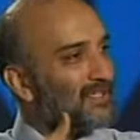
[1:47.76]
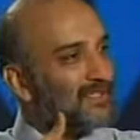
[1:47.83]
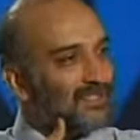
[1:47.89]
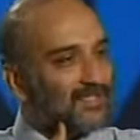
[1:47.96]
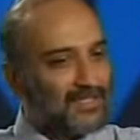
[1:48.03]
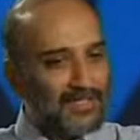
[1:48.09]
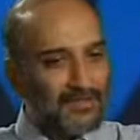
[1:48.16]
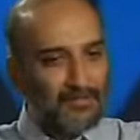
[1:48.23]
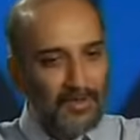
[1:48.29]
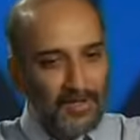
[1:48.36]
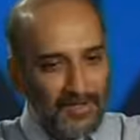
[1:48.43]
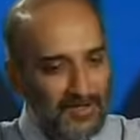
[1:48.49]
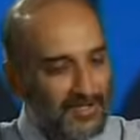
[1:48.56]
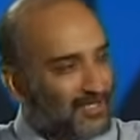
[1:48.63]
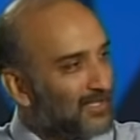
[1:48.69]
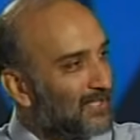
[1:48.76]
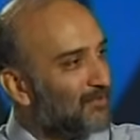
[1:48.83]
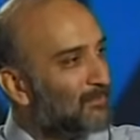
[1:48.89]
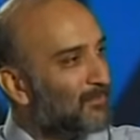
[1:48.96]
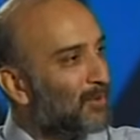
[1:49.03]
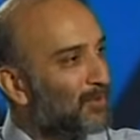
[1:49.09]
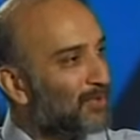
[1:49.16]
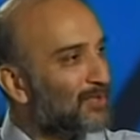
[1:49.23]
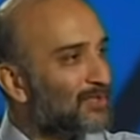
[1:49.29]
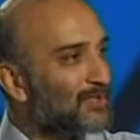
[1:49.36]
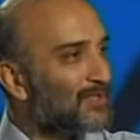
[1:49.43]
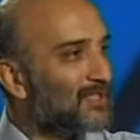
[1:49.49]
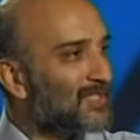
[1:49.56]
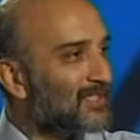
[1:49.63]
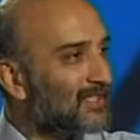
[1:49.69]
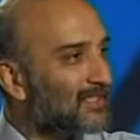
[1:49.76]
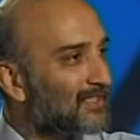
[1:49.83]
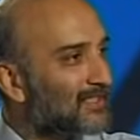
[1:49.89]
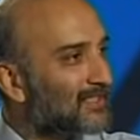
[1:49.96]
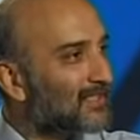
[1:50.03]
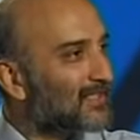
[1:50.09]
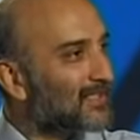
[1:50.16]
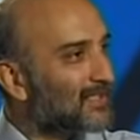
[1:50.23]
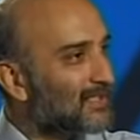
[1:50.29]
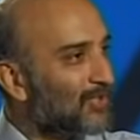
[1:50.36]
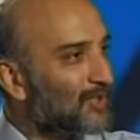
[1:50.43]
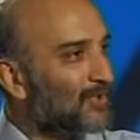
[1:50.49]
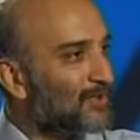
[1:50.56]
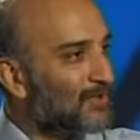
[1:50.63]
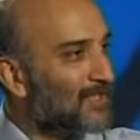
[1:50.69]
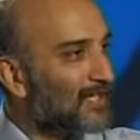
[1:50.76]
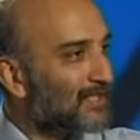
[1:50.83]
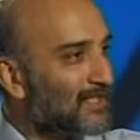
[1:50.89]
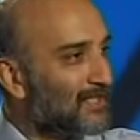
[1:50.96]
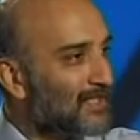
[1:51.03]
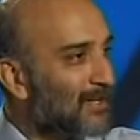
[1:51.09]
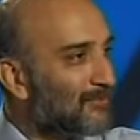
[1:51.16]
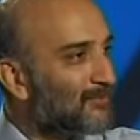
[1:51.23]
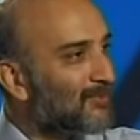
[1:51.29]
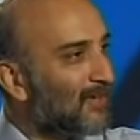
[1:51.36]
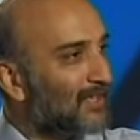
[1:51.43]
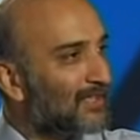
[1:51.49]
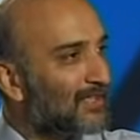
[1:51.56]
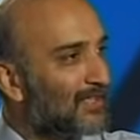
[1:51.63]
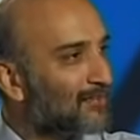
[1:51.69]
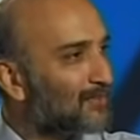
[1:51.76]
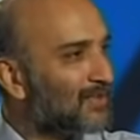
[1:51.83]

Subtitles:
is this award important? It honors Dadasaab Phalke.